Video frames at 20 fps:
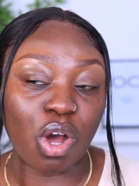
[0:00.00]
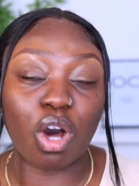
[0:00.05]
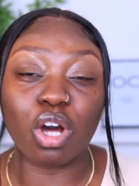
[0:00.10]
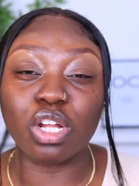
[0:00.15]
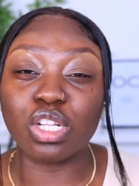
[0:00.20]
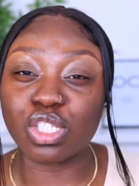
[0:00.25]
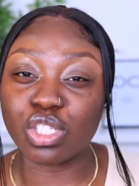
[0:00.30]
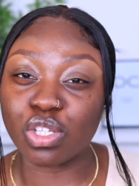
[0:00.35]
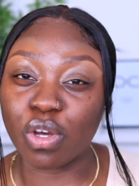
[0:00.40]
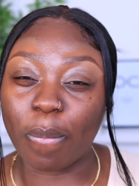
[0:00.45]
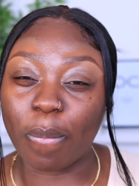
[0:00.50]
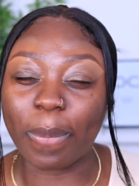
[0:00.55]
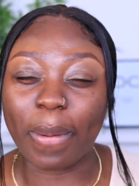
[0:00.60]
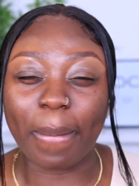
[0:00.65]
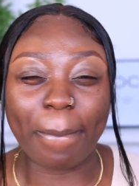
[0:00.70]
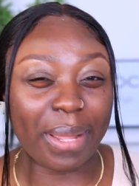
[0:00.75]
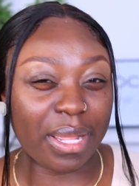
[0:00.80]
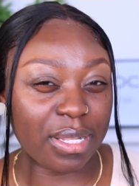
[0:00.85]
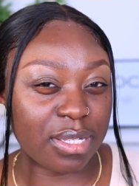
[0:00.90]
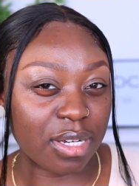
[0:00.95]
on
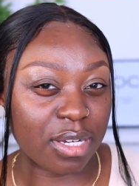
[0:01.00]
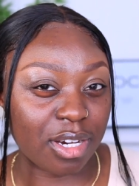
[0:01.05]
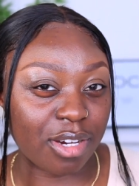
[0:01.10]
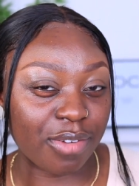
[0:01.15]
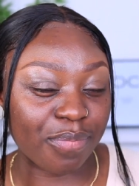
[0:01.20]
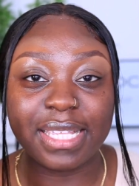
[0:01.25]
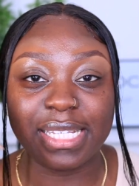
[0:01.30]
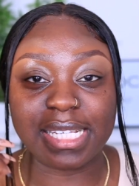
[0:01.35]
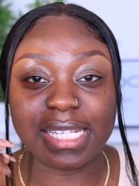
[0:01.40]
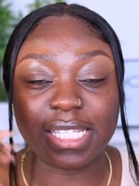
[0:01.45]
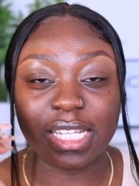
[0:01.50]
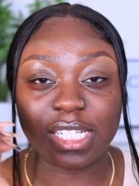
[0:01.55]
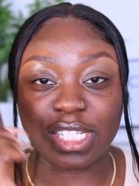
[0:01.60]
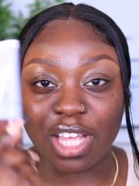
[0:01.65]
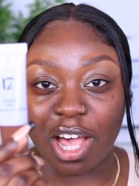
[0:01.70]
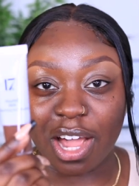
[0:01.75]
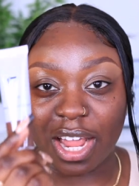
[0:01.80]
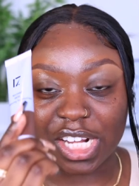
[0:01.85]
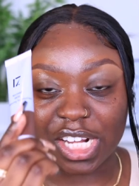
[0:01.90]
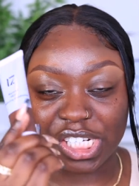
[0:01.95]
top better. This is the
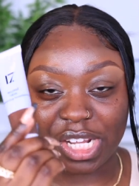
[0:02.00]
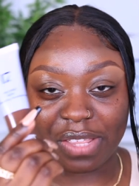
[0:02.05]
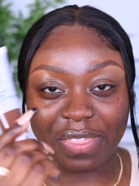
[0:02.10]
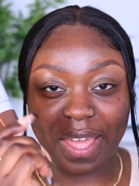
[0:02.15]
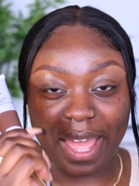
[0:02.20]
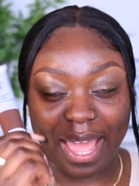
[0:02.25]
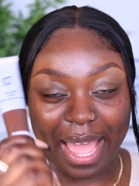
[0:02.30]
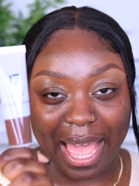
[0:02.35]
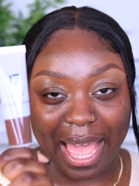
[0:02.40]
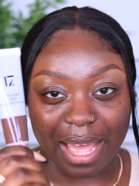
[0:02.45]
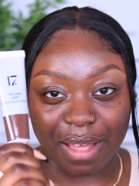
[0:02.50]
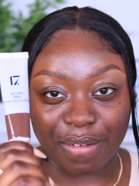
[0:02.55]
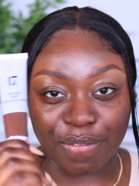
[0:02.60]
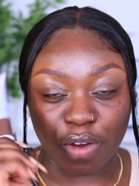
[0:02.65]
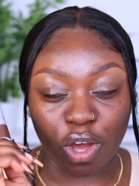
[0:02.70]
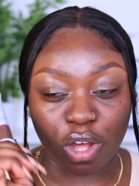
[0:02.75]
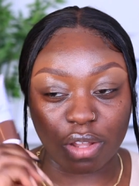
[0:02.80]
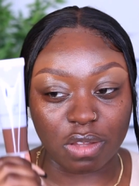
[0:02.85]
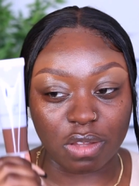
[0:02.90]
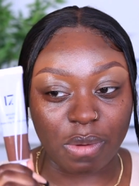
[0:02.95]
darkest shade they have
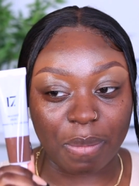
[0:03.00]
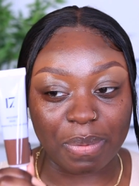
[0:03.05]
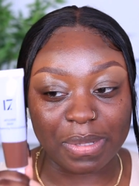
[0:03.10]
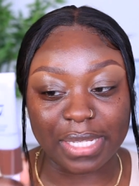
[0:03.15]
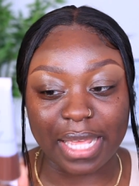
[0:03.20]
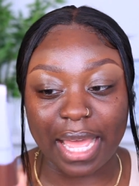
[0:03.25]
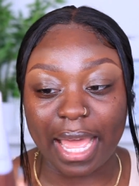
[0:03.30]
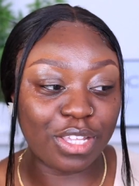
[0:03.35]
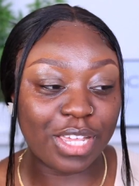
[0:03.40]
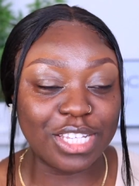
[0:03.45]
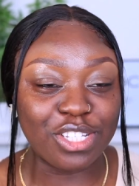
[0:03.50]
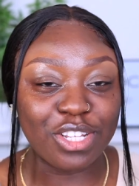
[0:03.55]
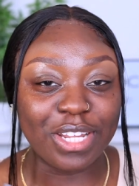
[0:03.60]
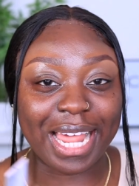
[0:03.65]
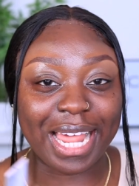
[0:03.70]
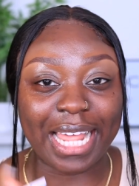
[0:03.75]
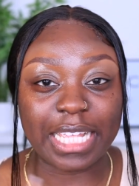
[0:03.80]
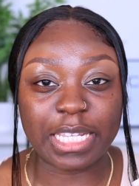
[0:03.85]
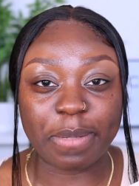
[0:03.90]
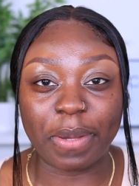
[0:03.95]
on the website. You guys know that
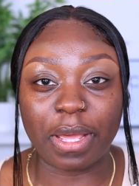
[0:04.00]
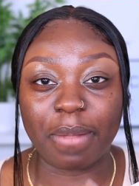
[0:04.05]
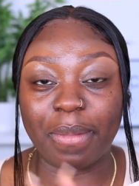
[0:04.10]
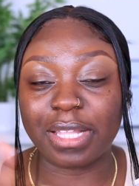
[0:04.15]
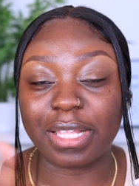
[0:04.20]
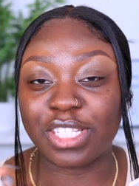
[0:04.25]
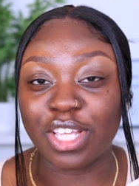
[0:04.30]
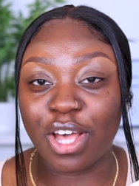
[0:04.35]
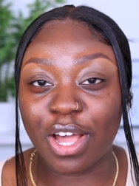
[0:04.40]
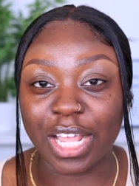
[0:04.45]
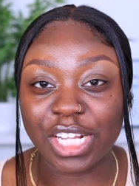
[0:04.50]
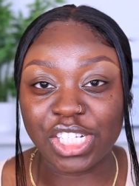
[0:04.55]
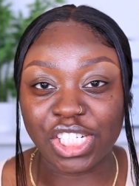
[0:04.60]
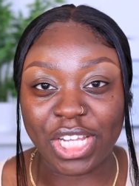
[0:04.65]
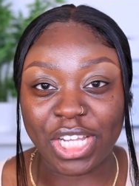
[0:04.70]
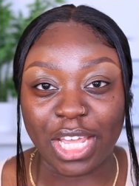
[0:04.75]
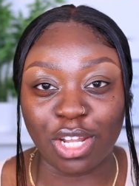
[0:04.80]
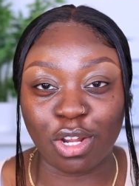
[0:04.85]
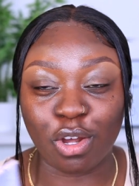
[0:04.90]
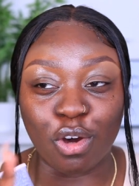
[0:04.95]
I like to pick up the darkest
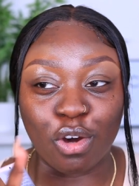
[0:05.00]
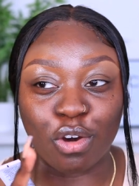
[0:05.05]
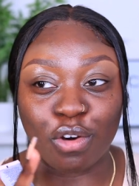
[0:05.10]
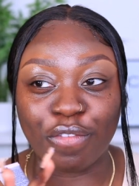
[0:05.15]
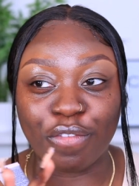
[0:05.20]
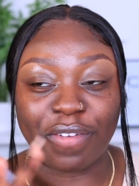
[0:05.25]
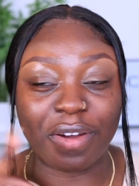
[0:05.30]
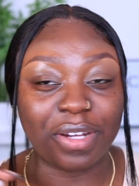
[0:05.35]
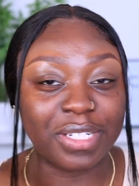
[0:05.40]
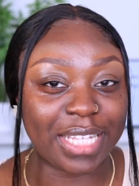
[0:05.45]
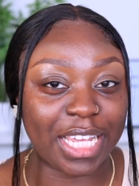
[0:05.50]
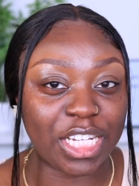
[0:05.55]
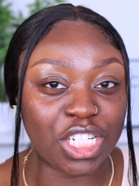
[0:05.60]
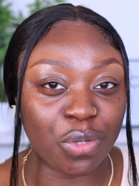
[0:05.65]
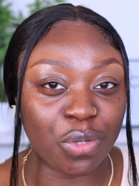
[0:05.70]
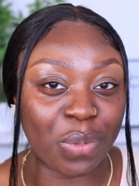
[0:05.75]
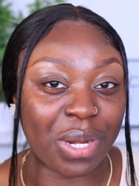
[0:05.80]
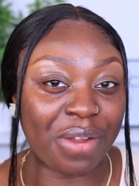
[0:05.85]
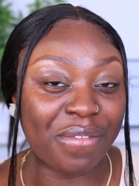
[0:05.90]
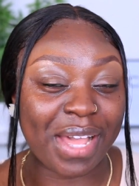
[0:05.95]
shade of
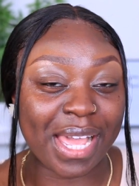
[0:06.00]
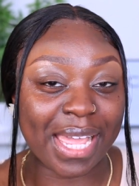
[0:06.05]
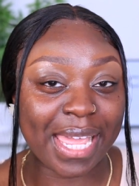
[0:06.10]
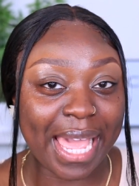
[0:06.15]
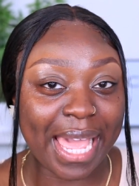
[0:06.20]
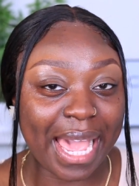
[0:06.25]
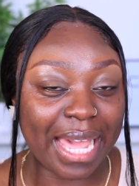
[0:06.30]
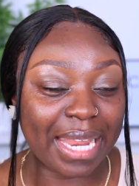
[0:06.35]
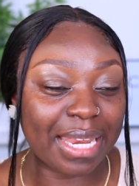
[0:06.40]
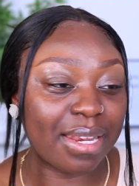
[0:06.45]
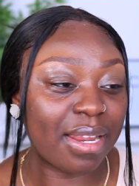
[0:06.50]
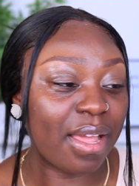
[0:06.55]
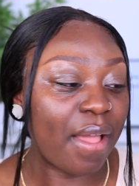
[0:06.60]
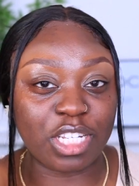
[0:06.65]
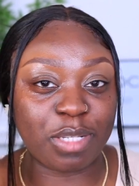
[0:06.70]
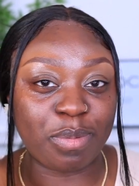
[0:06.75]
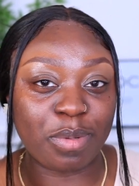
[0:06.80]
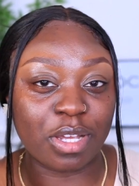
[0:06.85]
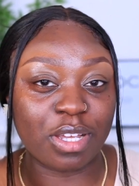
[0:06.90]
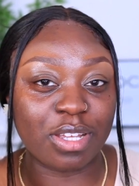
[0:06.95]
foundation whenever I can,
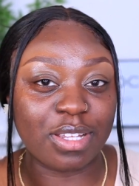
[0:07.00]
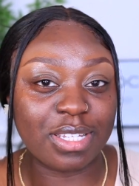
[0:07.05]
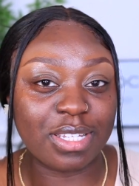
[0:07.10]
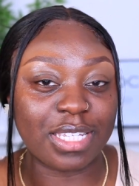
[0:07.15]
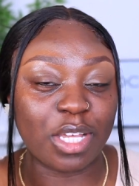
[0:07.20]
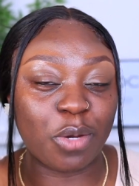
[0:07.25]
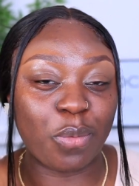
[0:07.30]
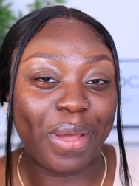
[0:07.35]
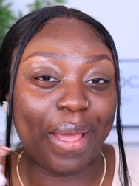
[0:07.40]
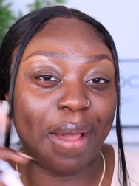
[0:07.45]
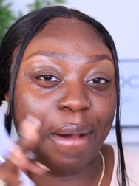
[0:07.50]
just because it will